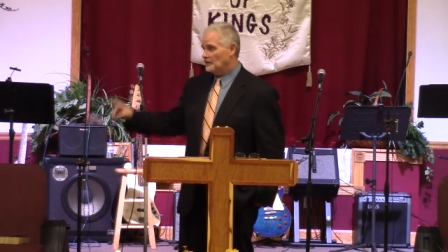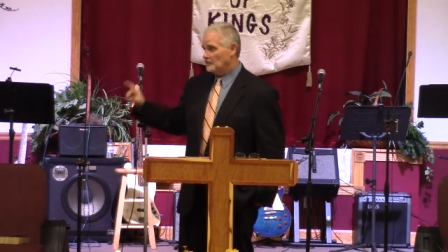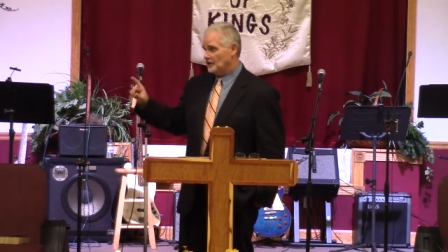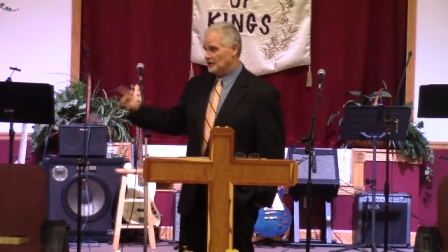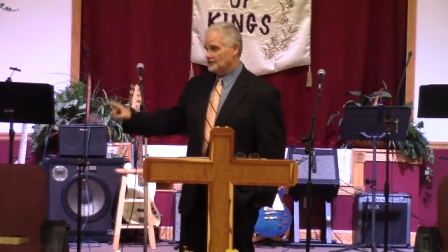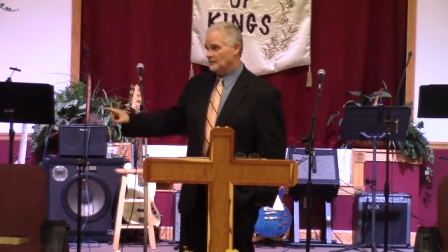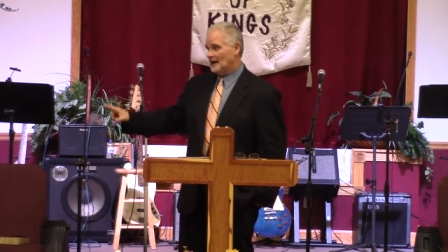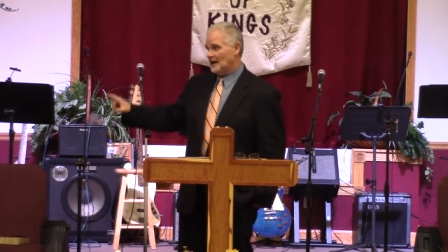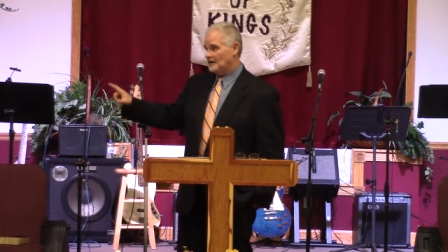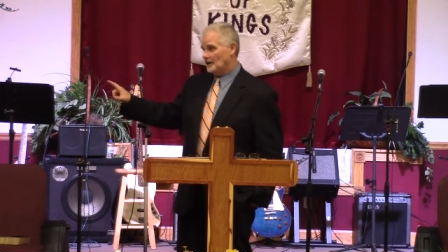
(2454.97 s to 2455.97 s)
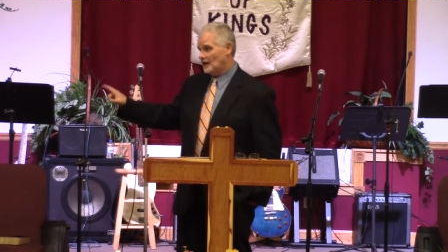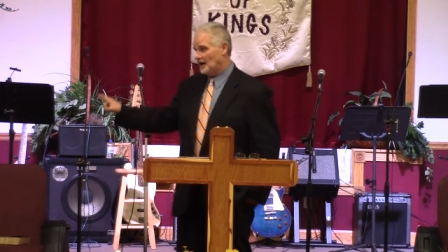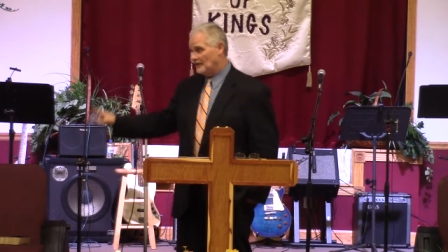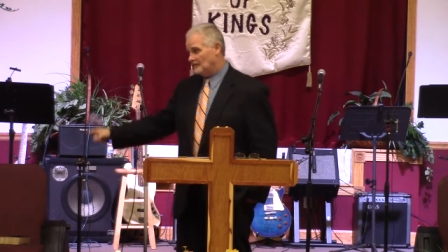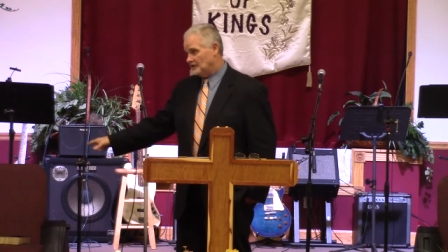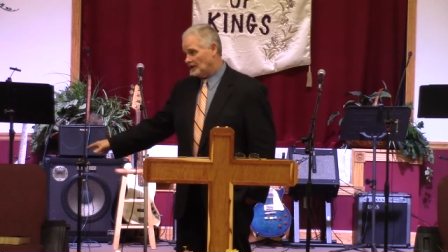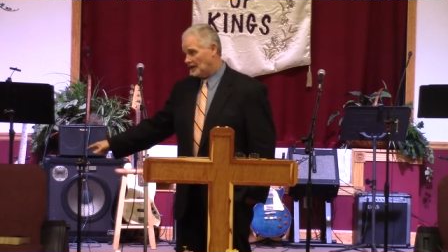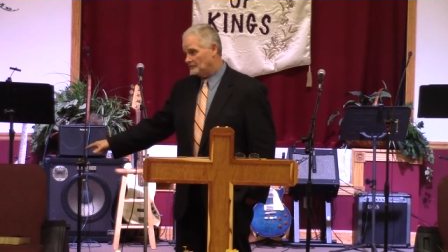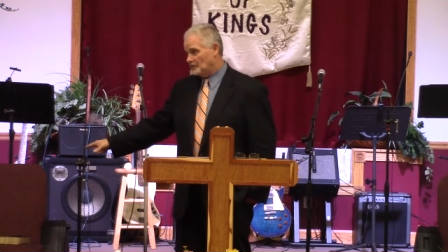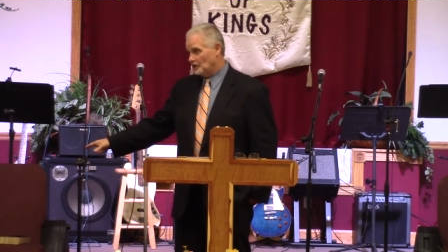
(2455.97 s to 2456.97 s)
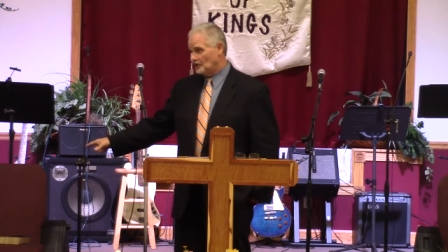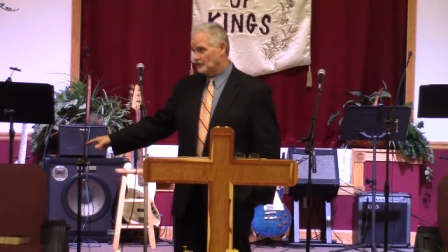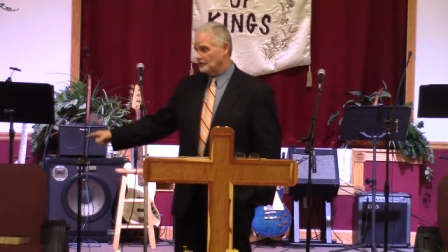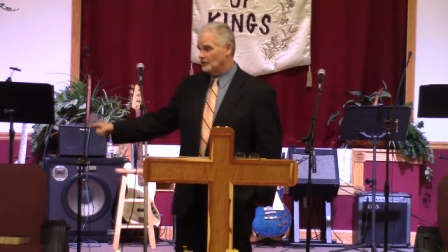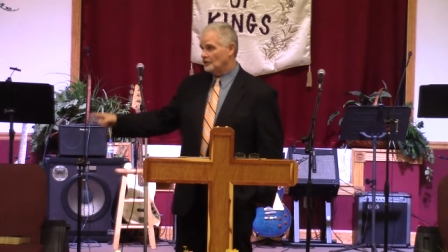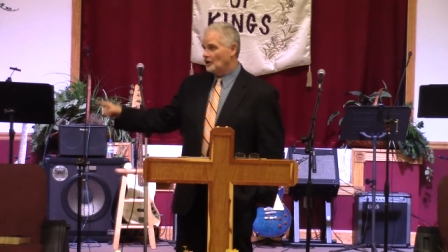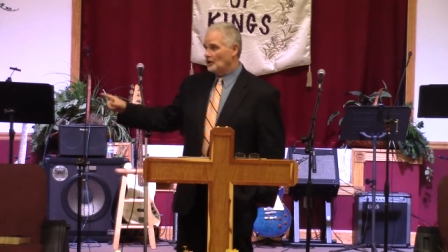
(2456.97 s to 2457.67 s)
but it's about not having that burden